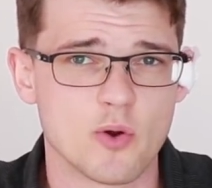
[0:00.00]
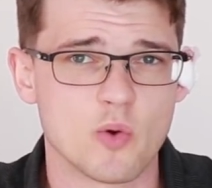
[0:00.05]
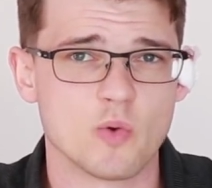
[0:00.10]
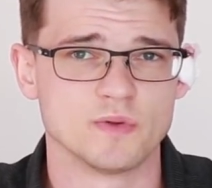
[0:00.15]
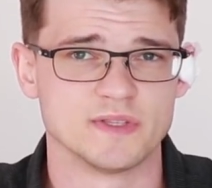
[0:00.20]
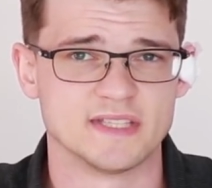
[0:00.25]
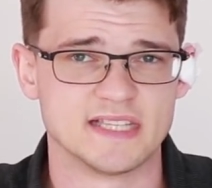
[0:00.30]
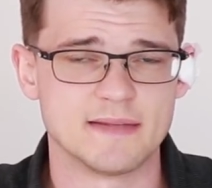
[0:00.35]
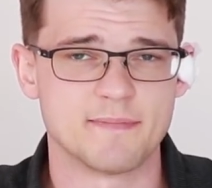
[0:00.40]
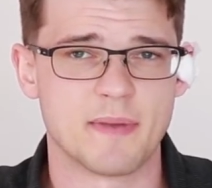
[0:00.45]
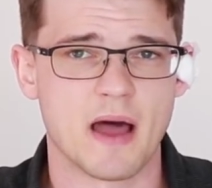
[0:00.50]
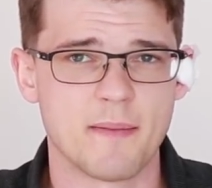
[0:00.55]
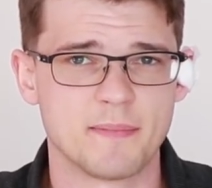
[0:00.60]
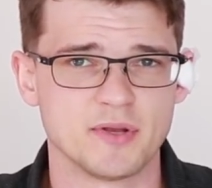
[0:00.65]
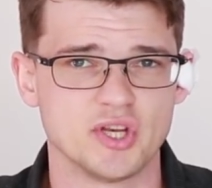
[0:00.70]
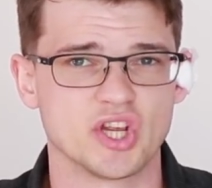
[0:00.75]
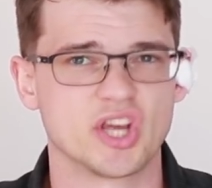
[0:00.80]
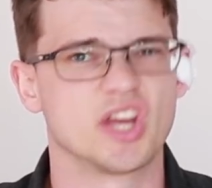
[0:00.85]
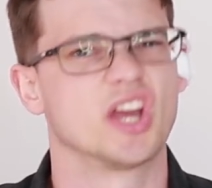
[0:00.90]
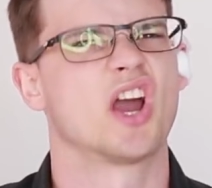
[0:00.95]
all zip up
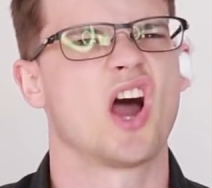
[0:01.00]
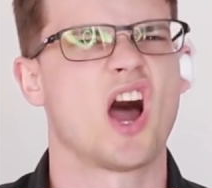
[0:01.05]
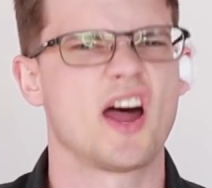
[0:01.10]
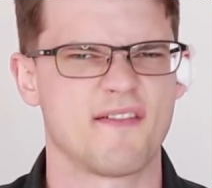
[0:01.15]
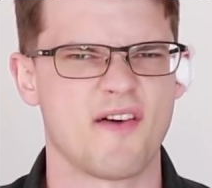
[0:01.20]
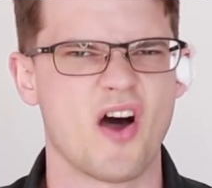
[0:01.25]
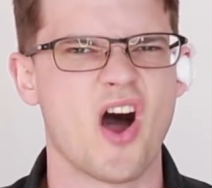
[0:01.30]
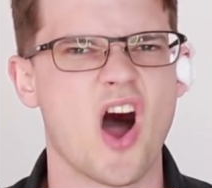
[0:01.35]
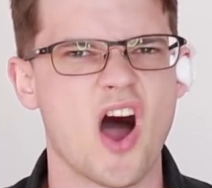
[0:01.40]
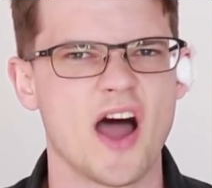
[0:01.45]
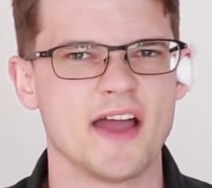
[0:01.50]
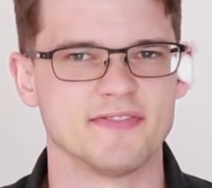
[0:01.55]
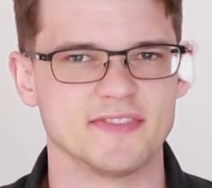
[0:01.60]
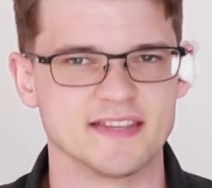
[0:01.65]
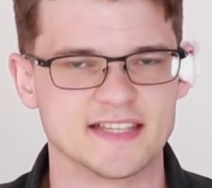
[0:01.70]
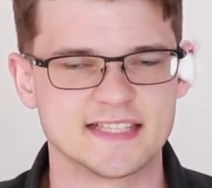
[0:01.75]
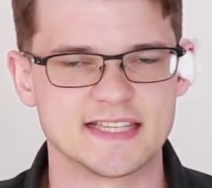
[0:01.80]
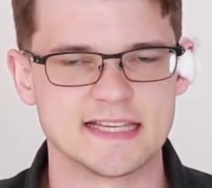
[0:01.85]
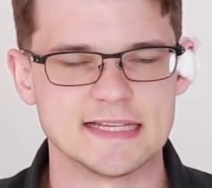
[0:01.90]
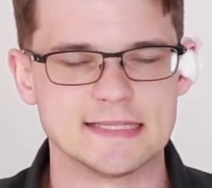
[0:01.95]
and you can kind of hide
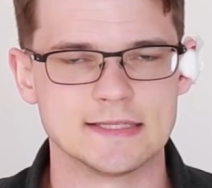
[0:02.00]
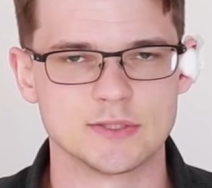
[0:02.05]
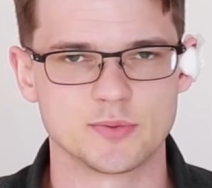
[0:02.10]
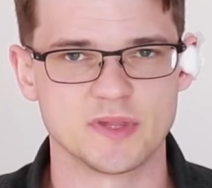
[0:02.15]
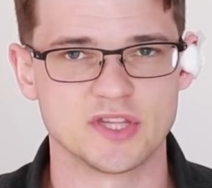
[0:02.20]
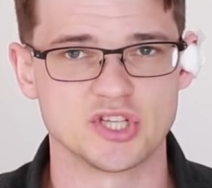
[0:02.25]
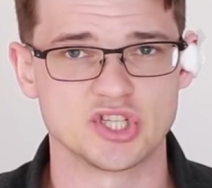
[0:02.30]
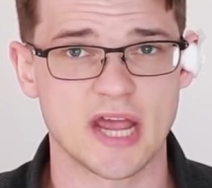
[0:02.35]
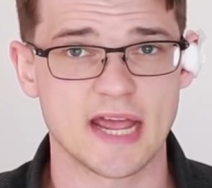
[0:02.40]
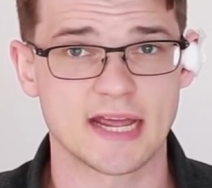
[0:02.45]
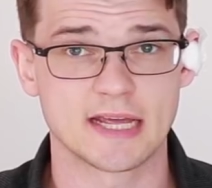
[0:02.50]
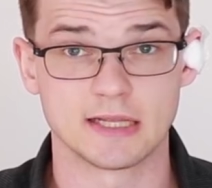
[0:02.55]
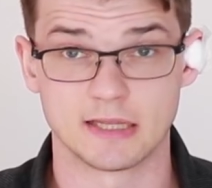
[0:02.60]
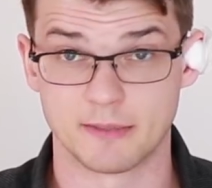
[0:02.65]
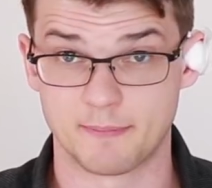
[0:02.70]
the sins with the jacket.